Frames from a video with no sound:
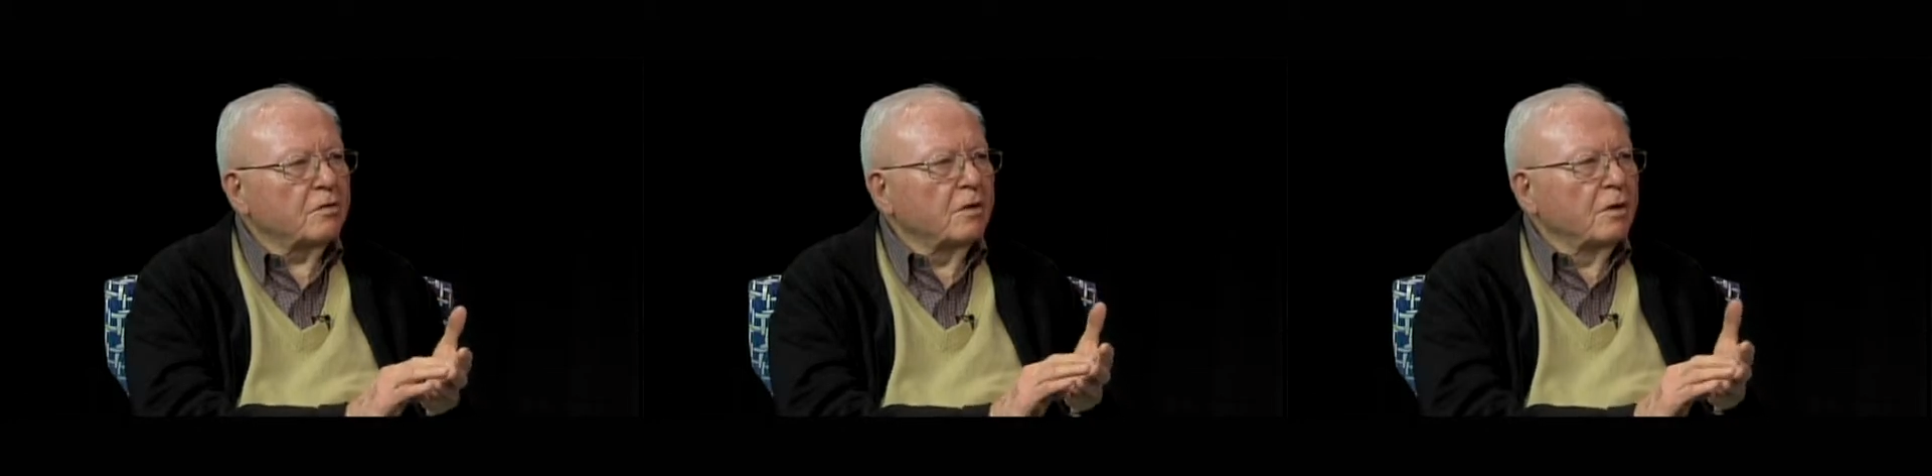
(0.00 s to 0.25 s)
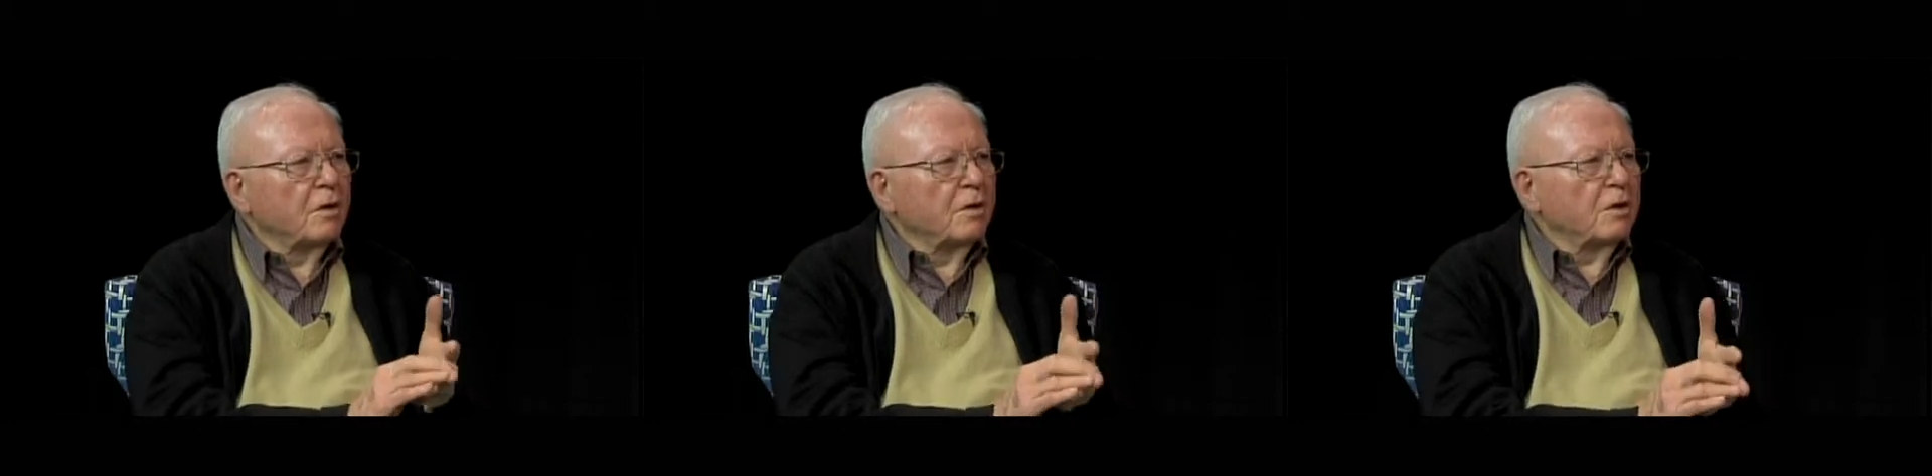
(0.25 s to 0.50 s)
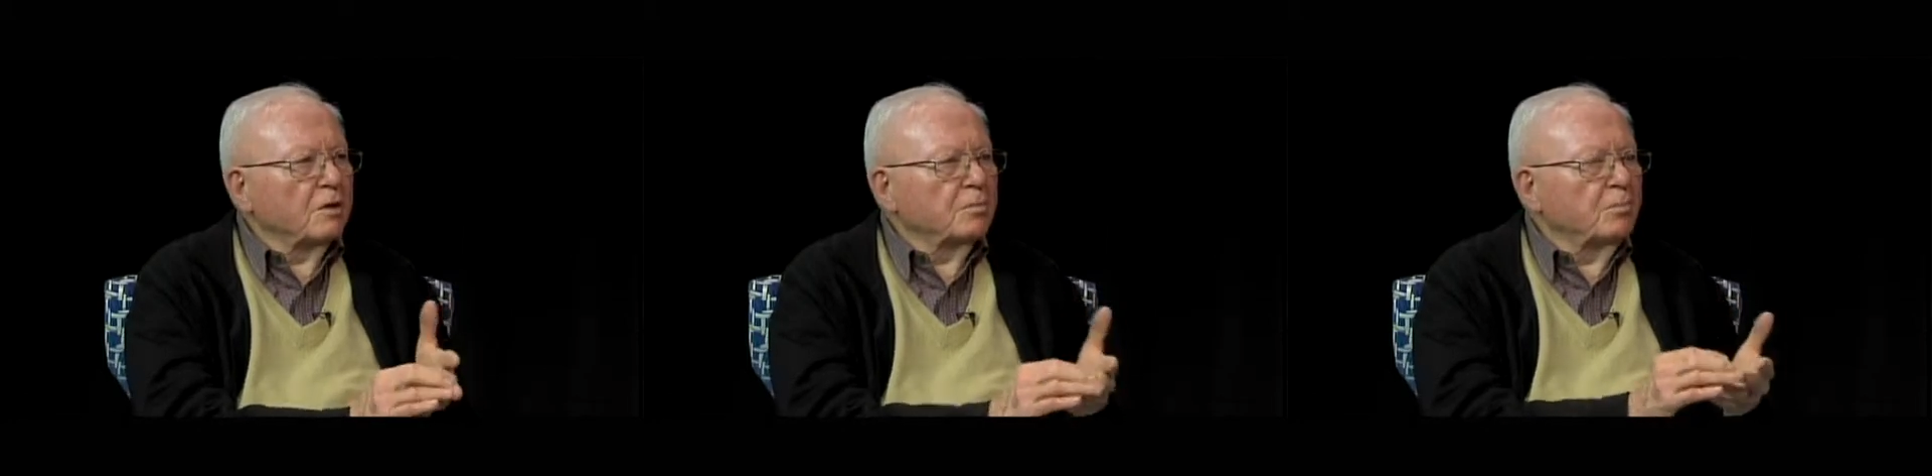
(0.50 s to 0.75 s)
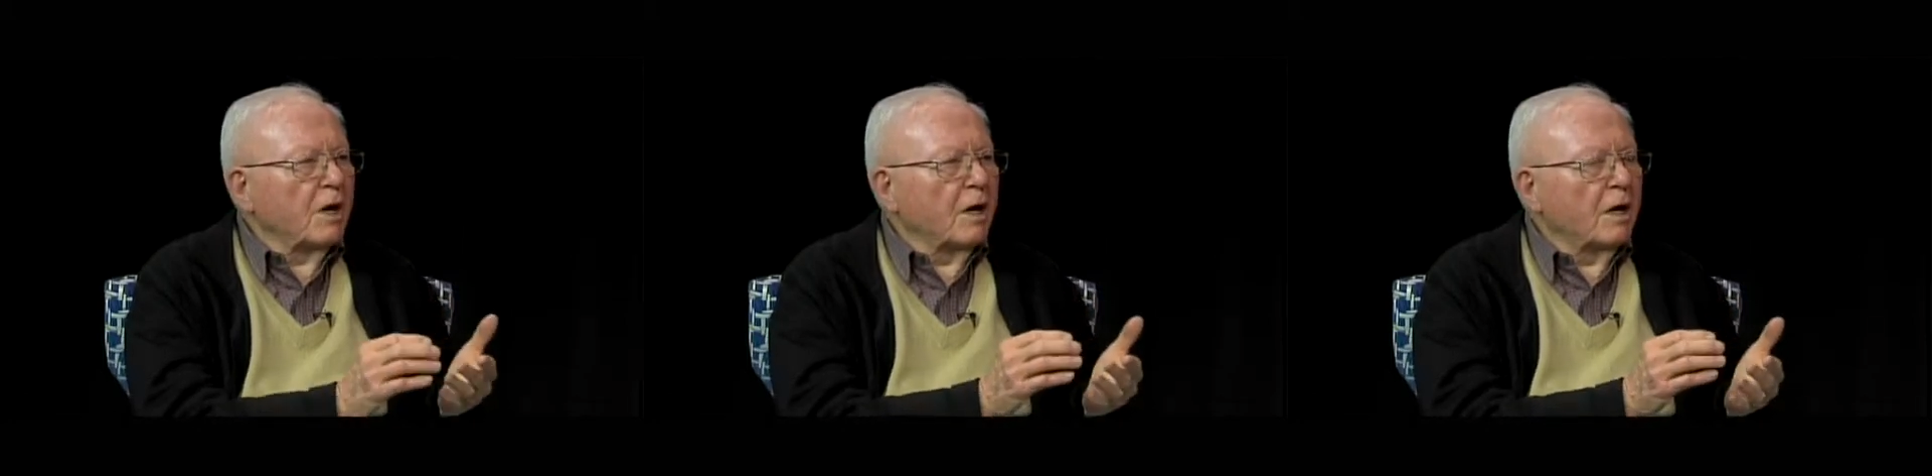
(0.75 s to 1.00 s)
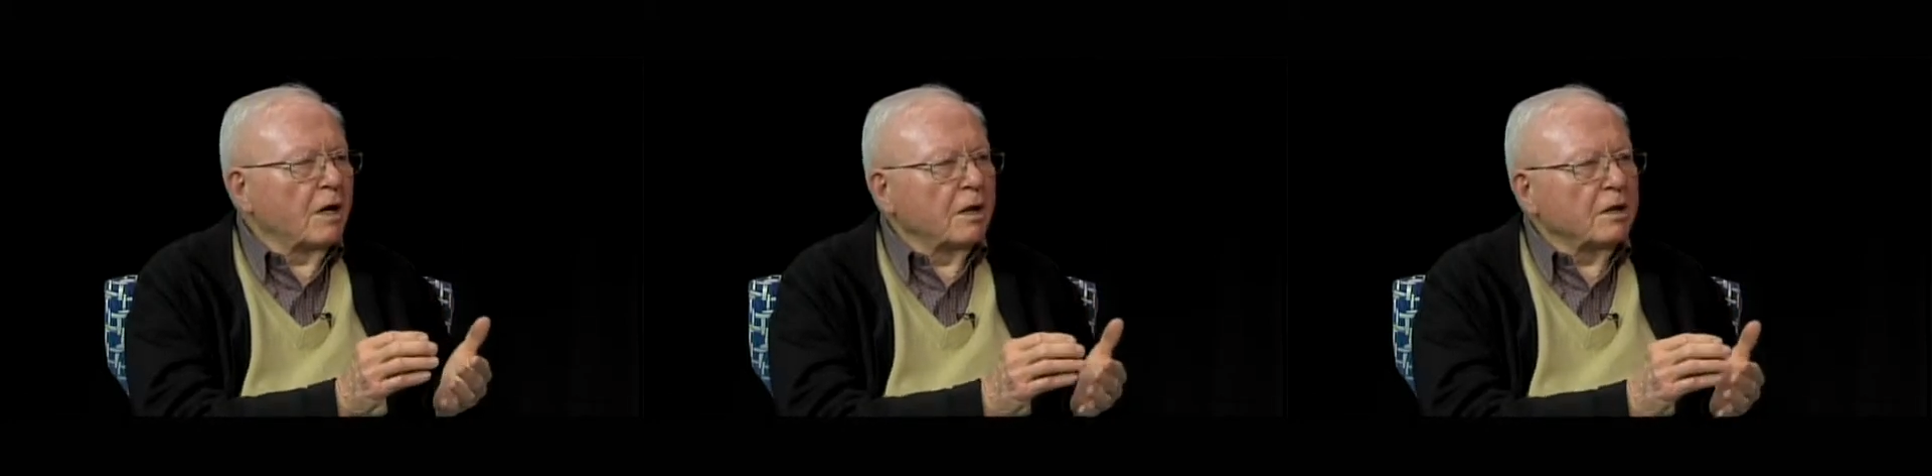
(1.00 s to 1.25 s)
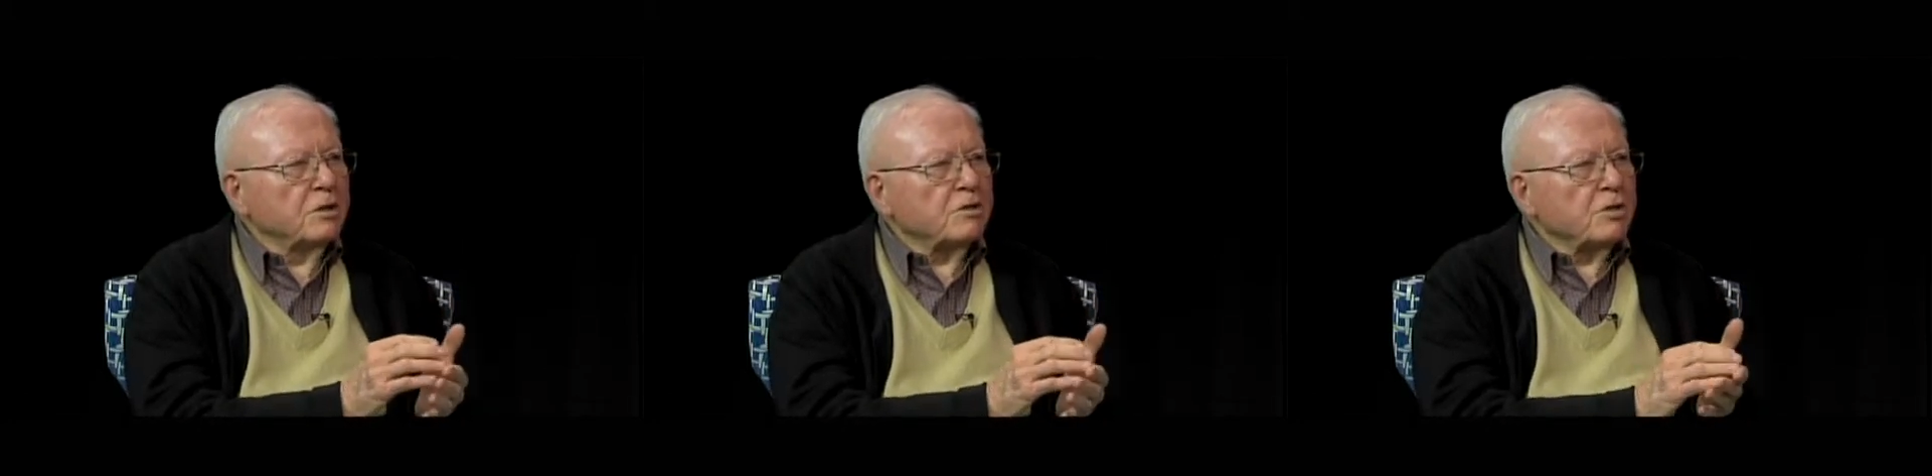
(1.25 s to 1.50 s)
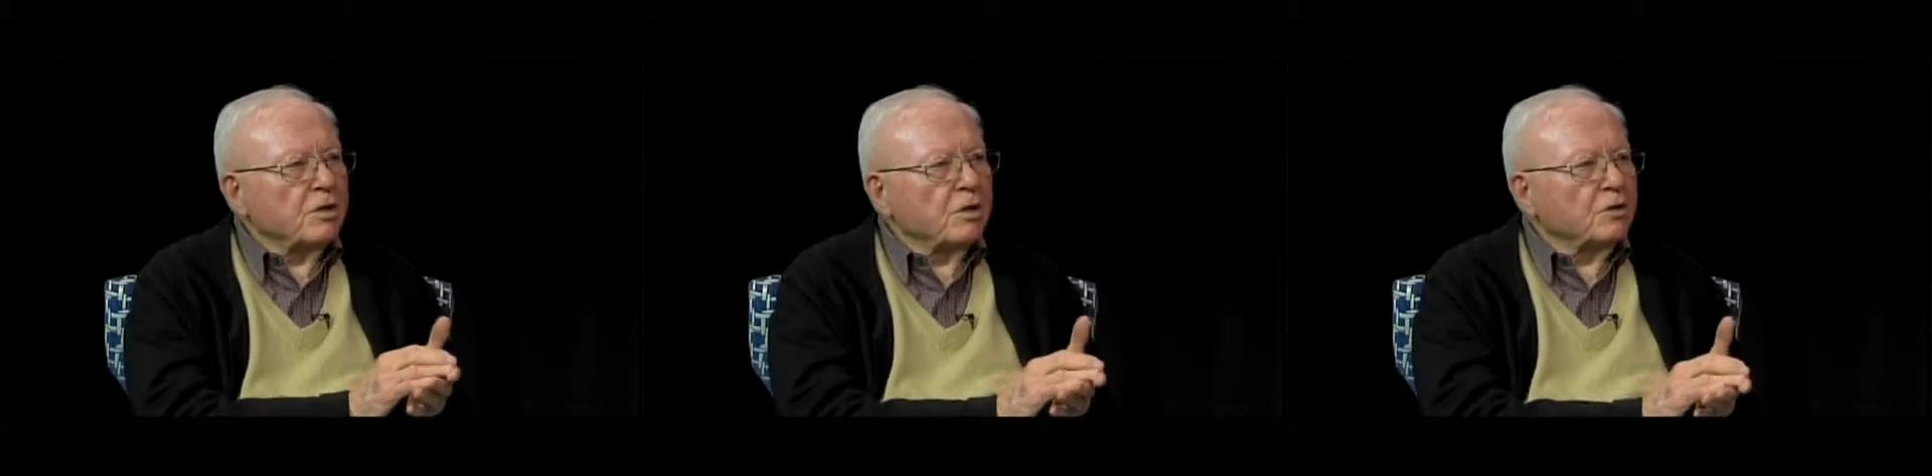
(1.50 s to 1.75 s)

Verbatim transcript: history, oh it's oh biology, God.